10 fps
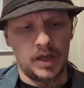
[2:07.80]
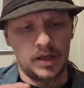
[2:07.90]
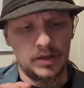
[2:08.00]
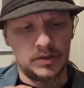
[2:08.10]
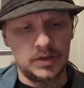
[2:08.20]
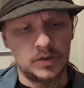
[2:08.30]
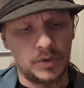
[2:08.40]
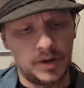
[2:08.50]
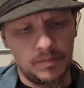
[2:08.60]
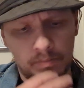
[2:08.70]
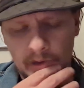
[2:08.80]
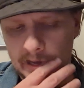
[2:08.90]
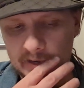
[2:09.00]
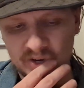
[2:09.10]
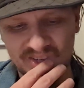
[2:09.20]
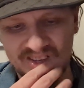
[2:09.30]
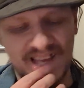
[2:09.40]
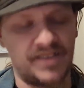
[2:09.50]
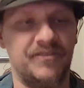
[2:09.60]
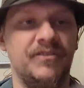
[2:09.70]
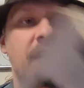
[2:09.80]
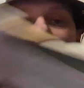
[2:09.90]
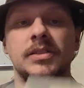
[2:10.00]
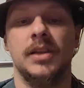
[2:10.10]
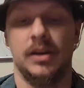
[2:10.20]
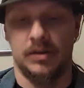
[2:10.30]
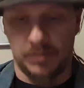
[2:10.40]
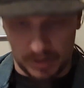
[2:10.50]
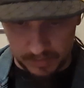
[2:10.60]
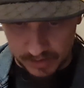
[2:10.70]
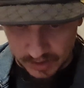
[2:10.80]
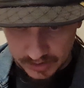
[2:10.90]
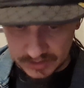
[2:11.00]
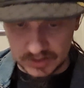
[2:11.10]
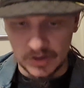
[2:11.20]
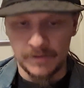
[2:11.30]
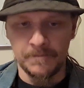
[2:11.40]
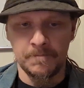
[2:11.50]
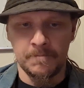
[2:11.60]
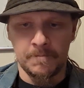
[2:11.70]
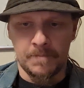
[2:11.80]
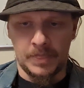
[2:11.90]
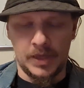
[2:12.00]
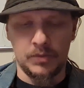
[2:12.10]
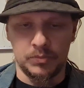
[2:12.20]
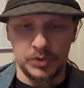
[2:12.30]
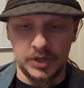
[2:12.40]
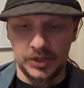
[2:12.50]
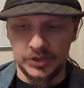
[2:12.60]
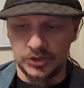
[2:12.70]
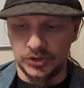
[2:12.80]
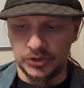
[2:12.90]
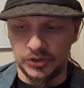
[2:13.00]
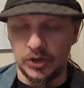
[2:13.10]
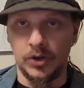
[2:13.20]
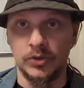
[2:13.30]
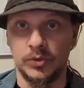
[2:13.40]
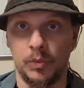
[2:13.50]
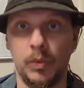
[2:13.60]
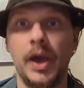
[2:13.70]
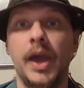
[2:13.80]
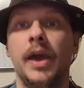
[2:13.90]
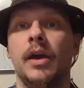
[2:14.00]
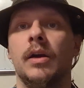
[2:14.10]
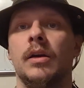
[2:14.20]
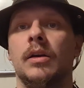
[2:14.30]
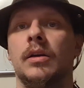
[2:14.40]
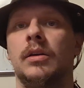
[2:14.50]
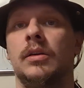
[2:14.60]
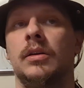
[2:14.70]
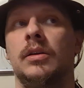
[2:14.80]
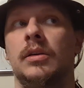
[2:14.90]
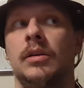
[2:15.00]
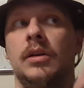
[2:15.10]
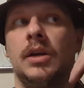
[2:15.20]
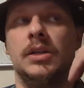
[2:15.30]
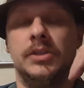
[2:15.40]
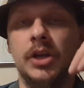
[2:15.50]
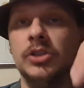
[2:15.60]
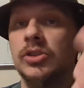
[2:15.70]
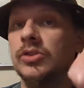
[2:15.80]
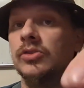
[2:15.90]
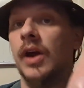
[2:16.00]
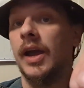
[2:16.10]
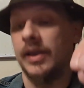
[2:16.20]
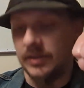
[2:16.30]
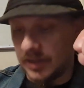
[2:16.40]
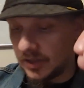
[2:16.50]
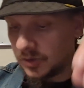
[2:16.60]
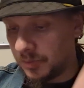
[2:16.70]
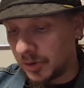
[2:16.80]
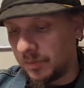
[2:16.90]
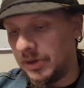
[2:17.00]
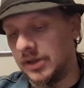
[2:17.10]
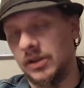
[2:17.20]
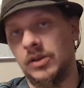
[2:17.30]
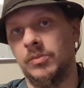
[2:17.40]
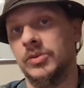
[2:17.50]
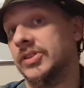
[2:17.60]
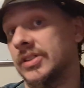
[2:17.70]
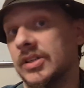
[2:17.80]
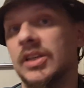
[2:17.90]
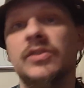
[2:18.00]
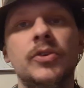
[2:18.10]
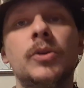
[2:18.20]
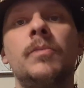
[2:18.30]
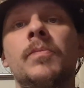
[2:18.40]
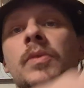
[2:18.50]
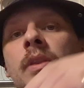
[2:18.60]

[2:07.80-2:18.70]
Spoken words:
D20 Modern is kind of fascinating me because it really shows where Dungeons and Dragons, had this book been a little more successful,